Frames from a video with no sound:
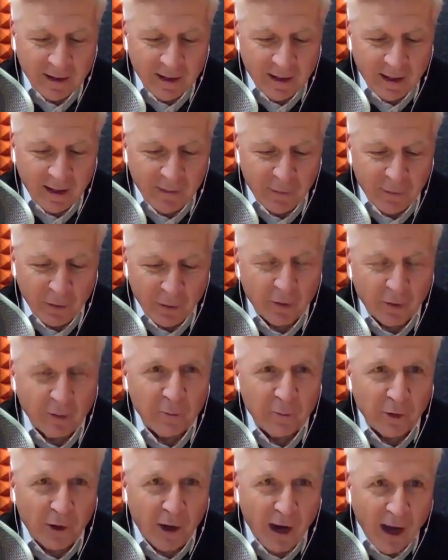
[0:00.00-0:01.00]
if you're
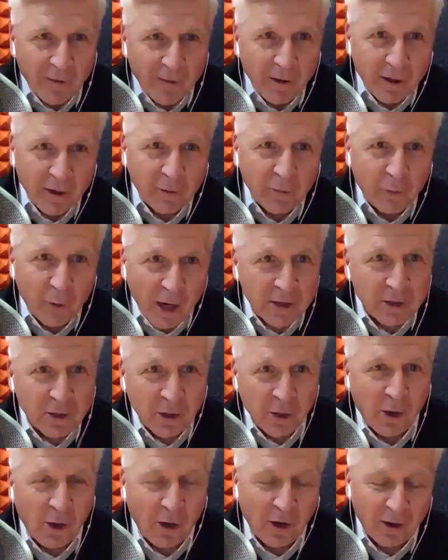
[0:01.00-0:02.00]
driving a race
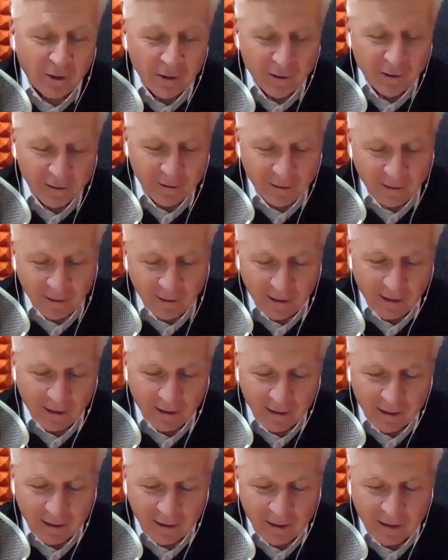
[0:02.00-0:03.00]
car,
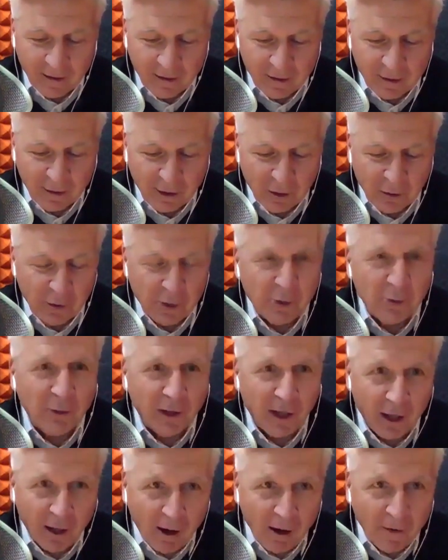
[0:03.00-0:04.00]
you
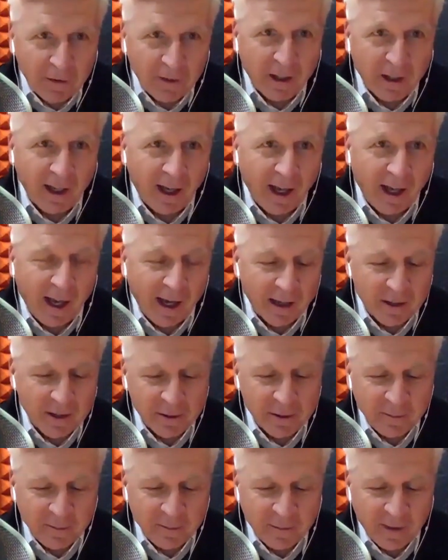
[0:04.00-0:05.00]
let off the
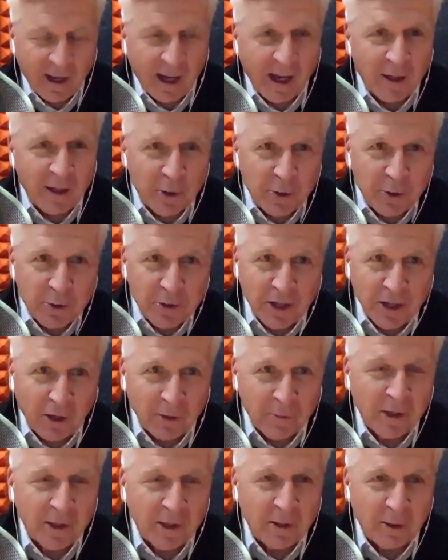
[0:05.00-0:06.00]
gas and you
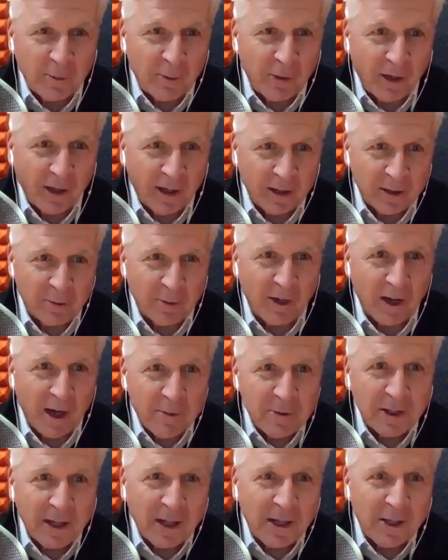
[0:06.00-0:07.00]
seldom hit the brakes, but
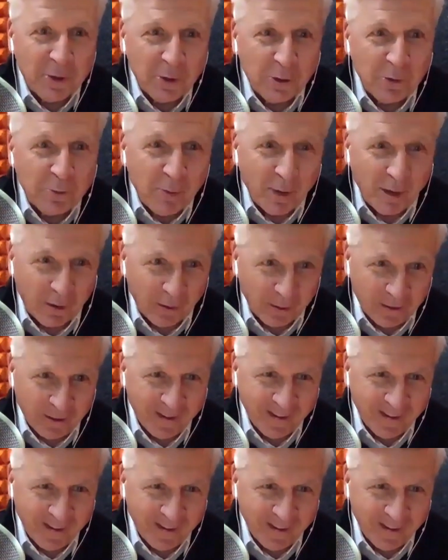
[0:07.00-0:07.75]
I'm saying do both.